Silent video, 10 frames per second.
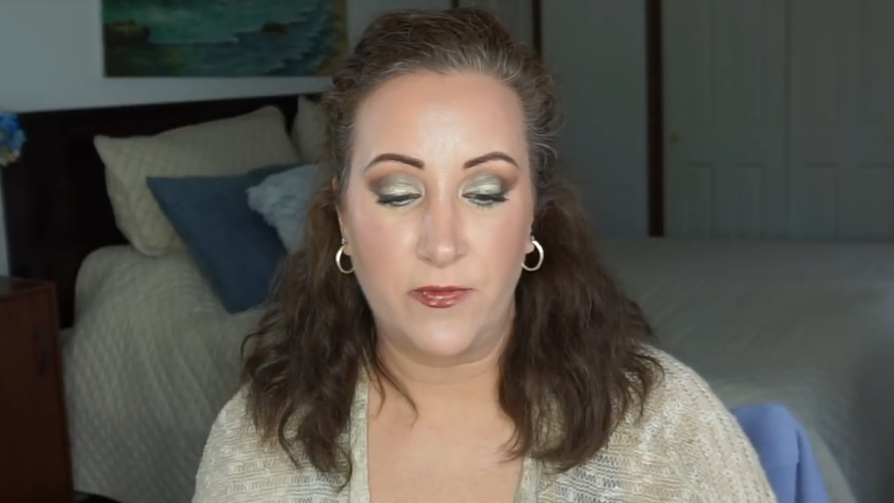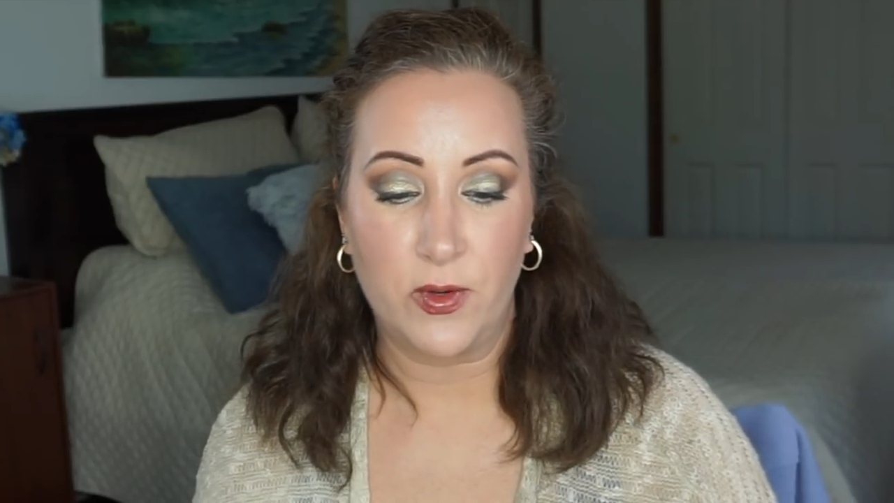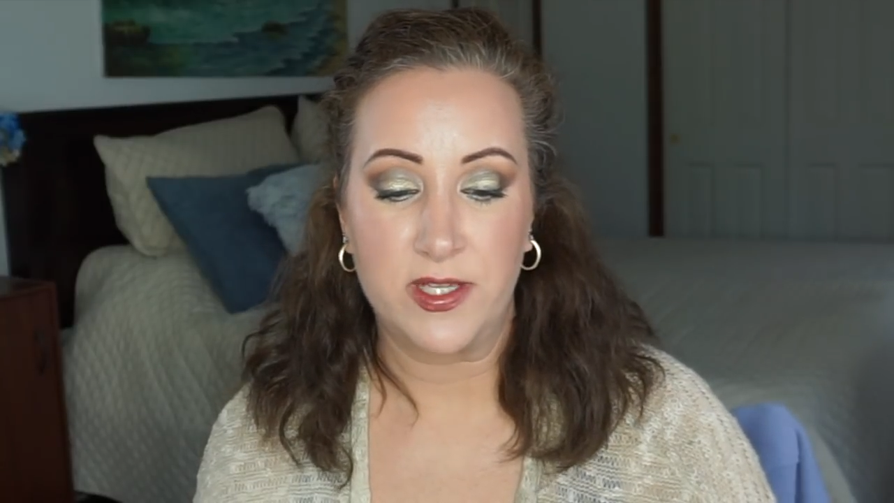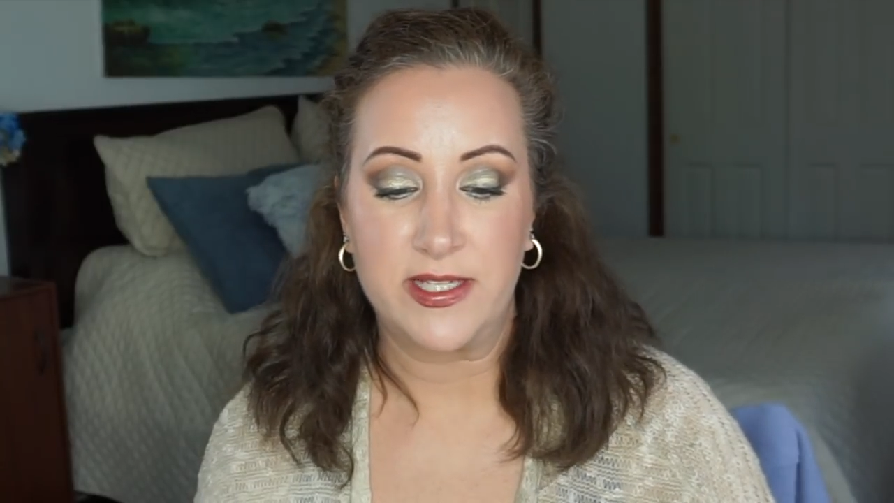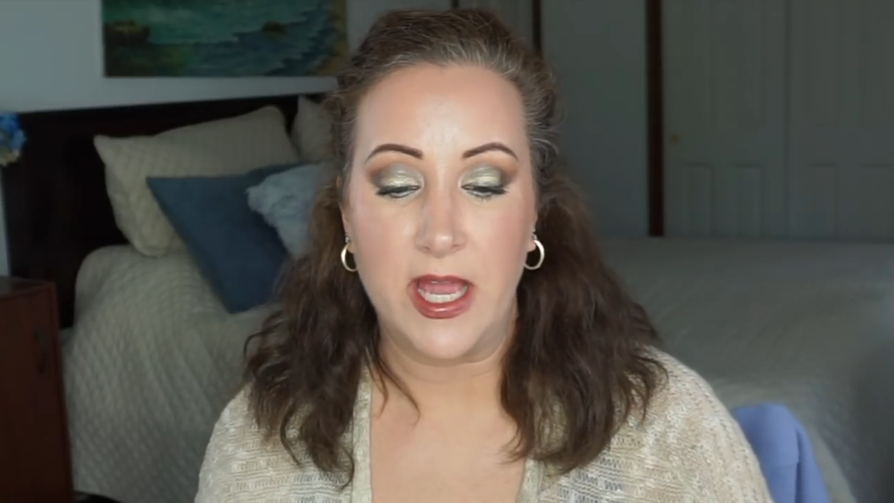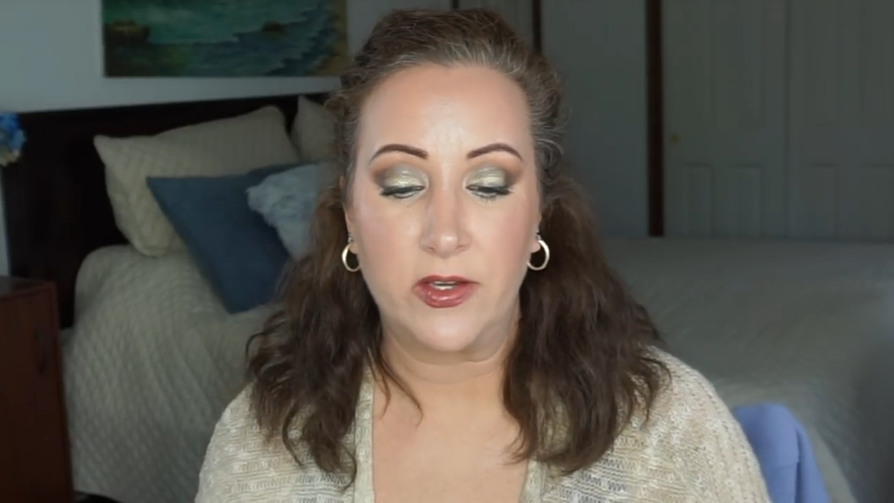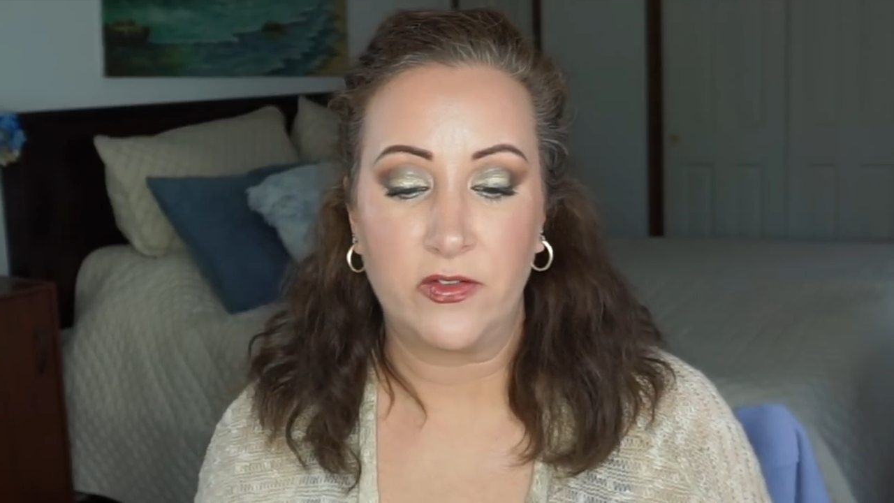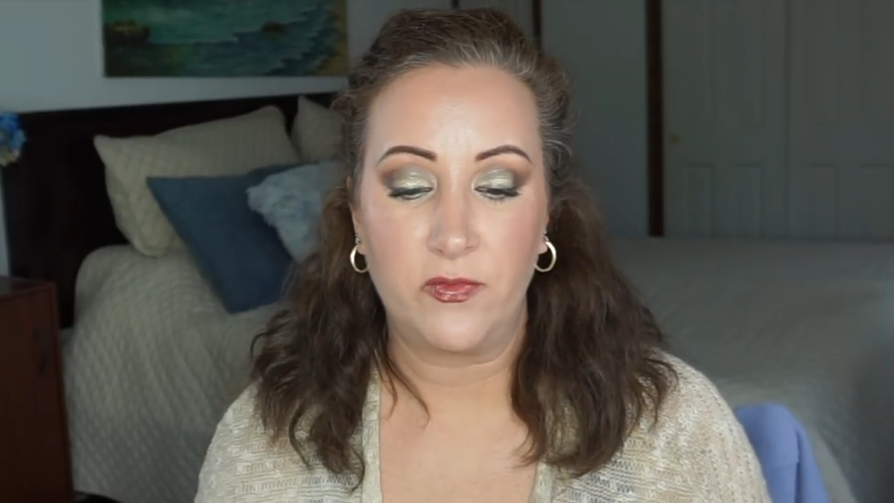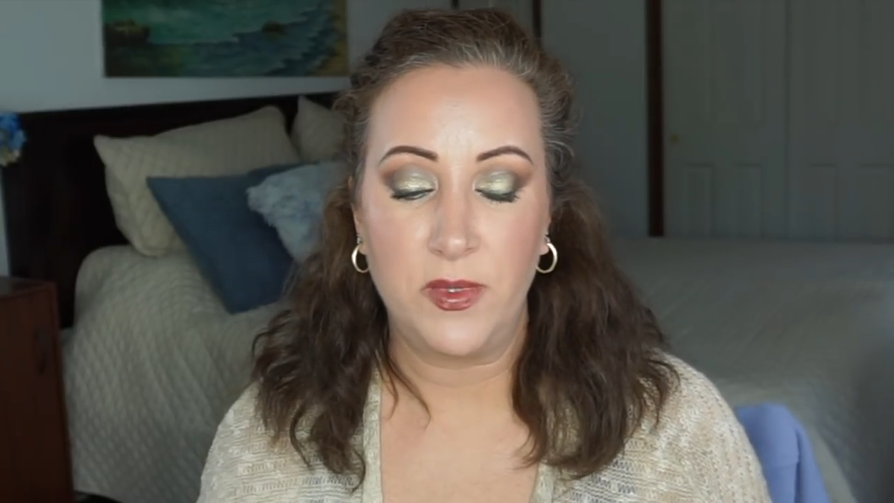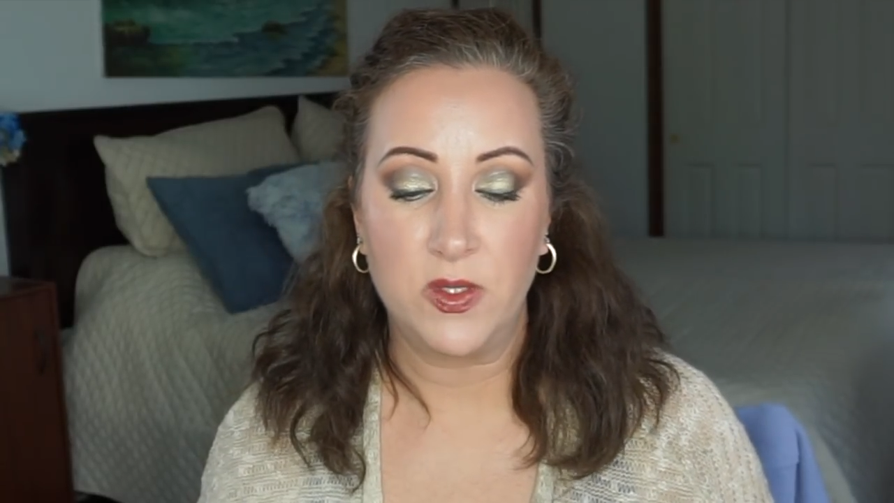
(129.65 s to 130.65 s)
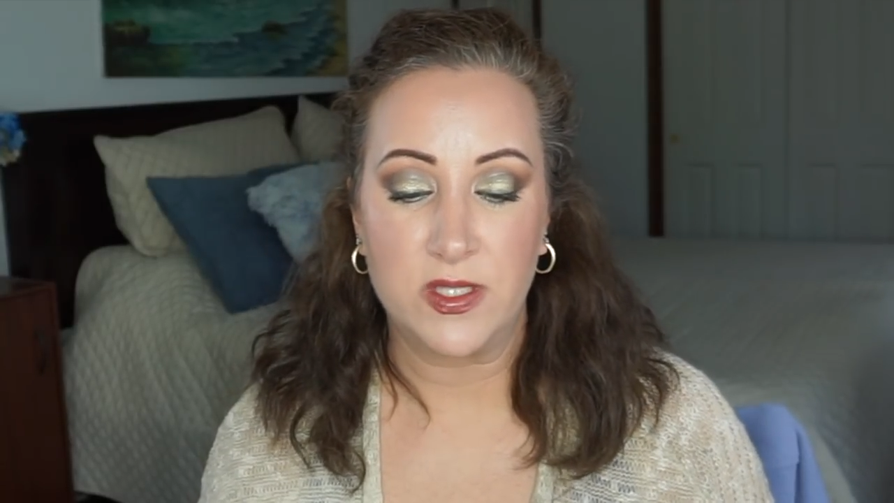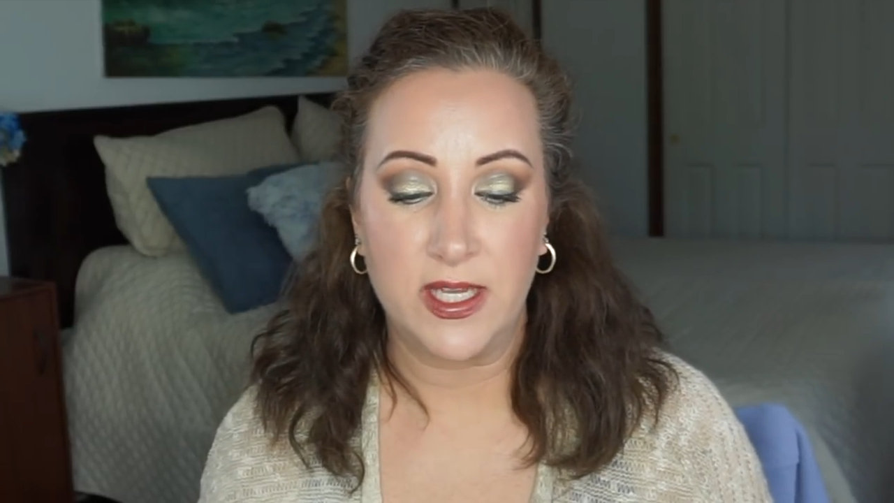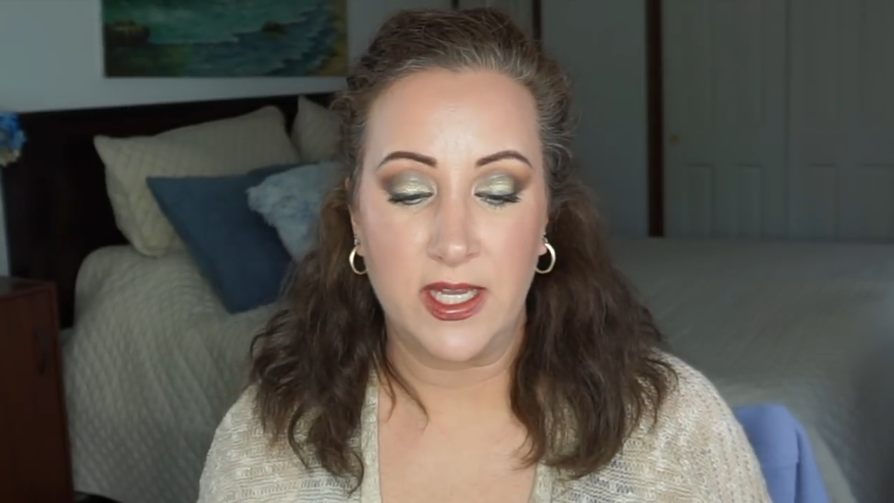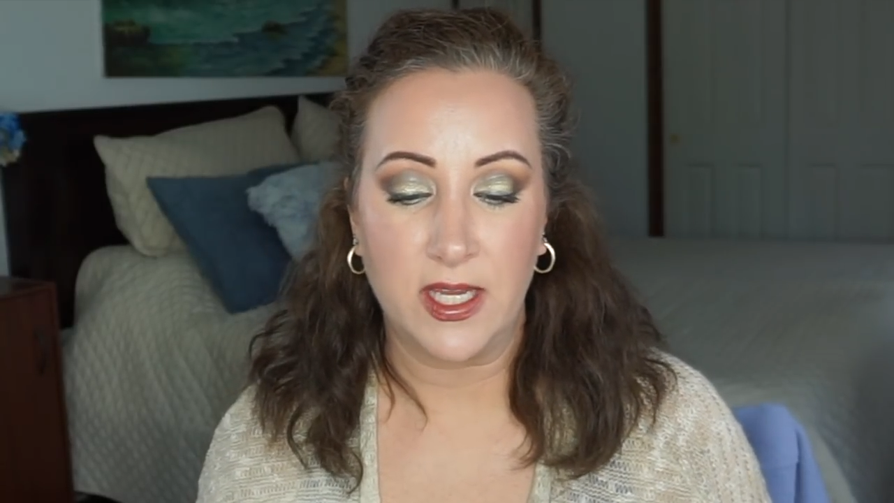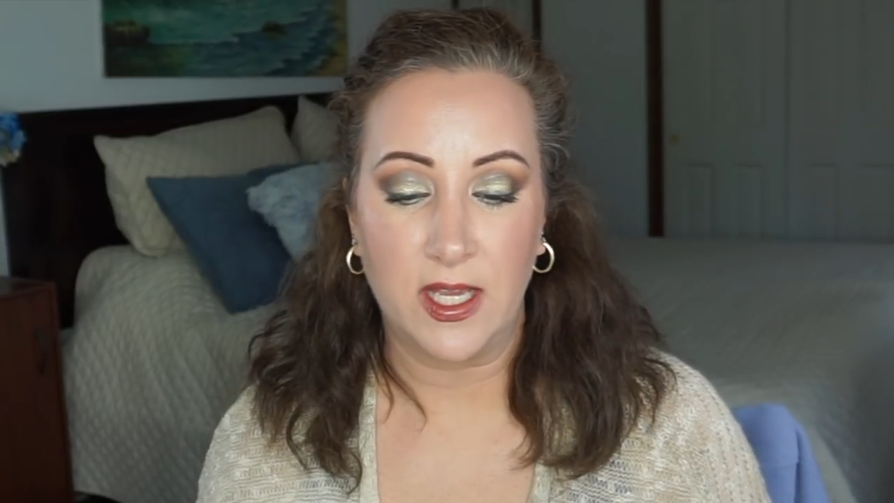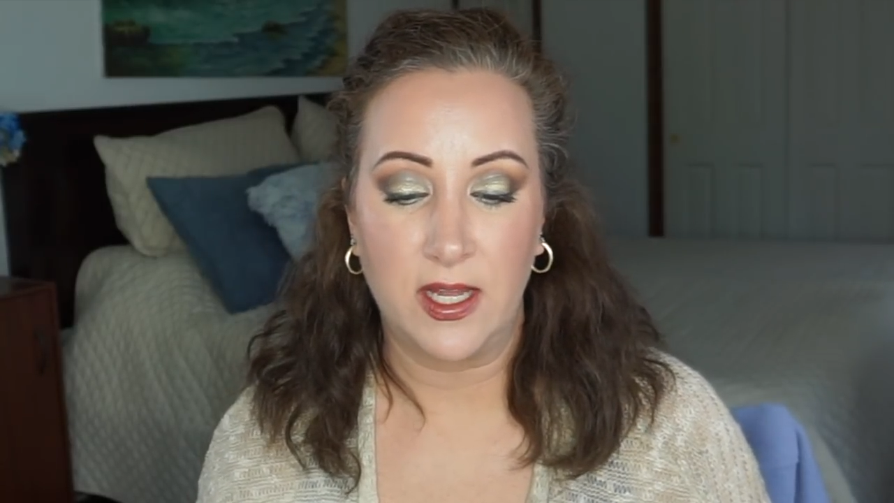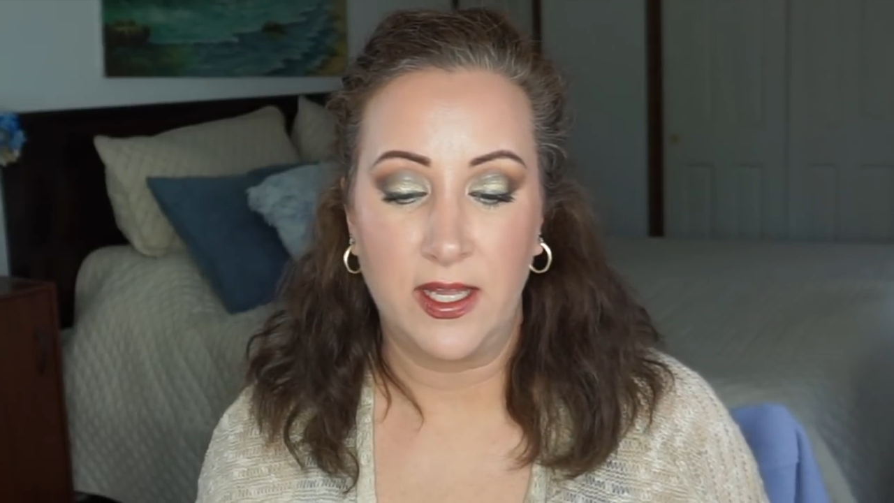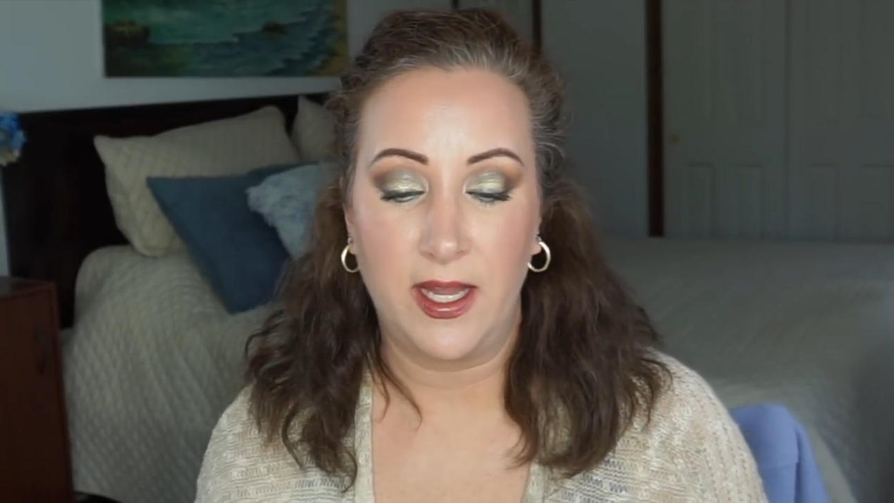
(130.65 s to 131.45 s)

for The Sound of Music